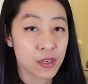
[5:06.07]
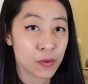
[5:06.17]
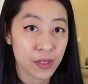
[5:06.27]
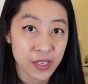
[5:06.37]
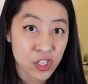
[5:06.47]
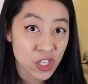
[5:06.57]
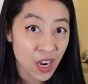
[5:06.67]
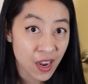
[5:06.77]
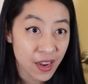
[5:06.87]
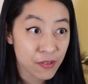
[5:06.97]
that are really
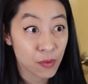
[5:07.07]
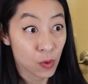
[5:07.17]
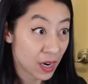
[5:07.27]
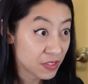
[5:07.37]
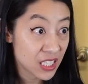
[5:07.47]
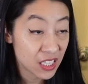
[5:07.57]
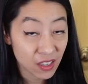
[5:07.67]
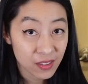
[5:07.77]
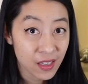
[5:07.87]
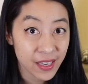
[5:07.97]
shy from what I've seen
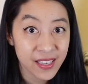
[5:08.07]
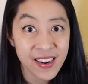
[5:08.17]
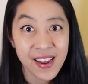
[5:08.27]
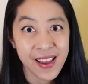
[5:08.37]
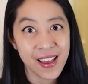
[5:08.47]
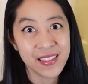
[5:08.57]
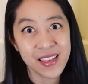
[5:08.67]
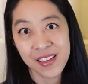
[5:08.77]
online. And